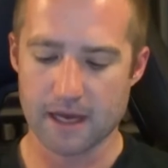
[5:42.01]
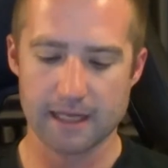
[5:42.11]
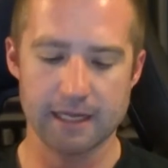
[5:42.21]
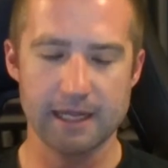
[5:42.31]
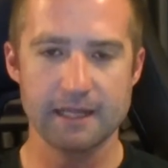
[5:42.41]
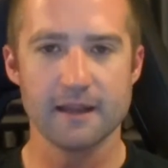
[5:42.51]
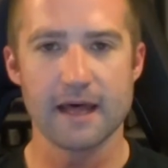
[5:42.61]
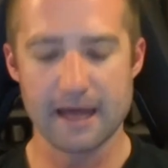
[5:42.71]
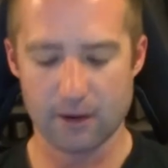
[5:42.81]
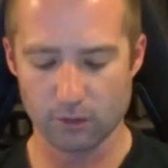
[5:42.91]
and then in
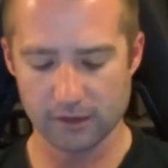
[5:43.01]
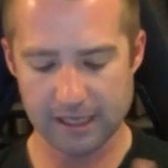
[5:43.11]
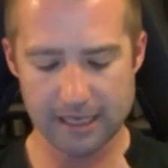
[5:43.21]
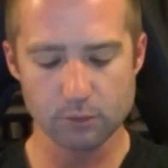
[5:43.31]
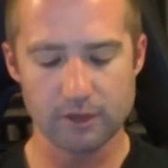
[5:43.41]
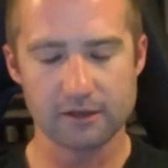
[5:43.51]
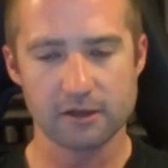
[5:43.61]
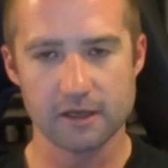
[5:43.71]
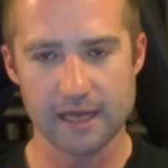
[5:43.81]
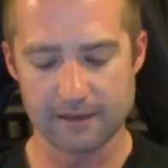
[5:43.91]
there, all the cables
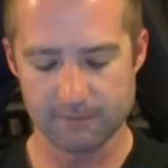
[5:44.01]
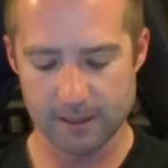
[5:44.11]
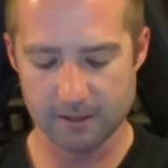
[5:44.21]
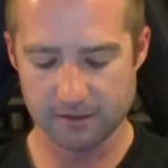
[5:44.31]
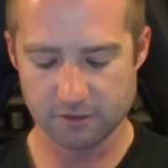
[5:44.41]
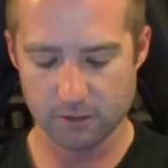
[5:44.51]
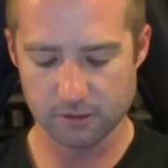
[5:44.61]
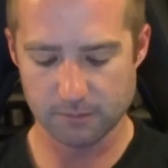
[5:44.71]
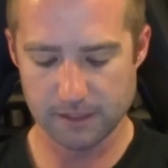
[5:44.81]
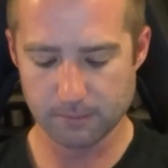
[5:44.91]
actually connect via these
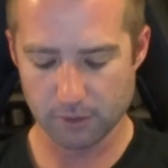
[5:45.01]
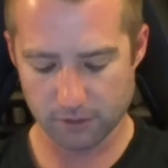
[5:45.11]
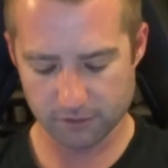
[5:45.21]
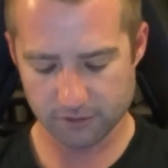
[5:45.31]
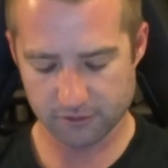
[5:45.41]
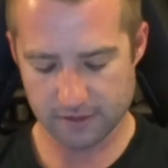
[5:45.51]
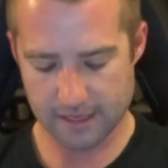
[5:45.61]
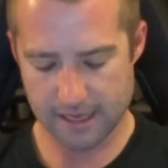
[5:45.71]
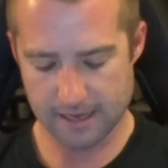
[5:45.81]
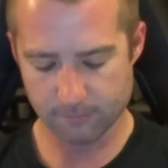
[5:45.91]
USB ports,
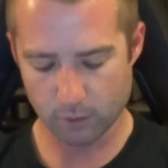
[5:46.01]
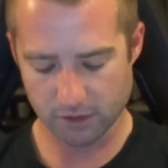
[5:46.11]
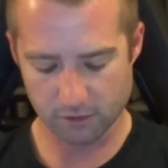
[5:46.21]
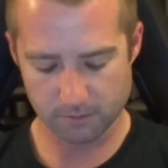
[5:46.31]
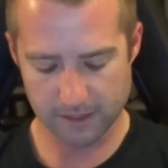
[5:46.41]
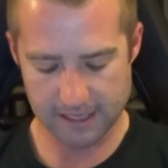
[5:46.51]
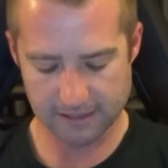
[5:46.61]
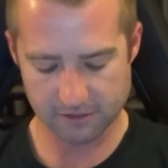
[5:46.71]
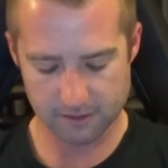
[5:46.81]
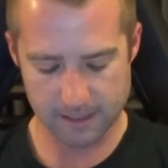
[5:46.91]
or USB and
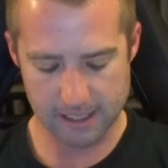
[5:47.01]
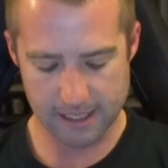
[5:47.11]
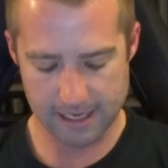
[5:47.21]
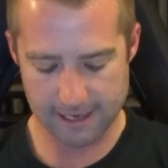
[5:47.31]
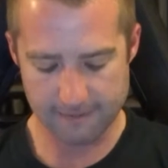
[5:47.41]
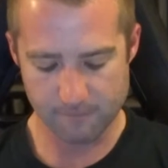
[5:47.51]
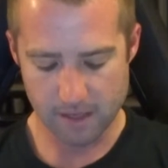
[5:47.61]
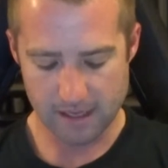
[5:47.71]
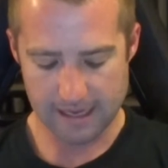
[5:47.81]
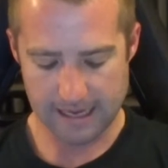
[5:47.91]
HDMI,
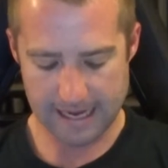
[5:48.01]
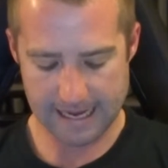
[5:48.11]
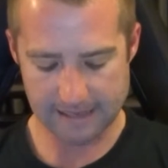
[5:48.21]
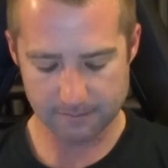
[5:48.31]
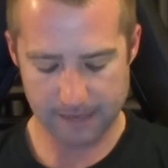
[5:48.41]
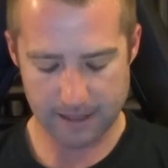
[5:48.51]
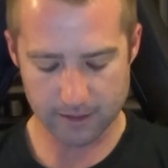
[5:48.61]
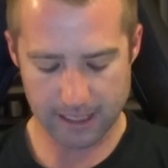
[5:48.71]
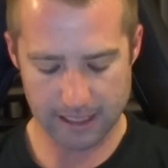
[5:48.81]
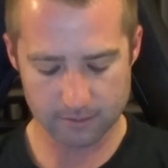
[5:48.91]
and a
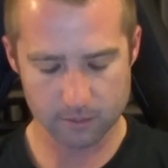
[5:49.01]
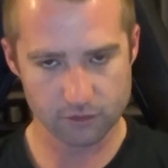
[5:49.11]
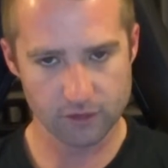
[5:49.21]
power cable.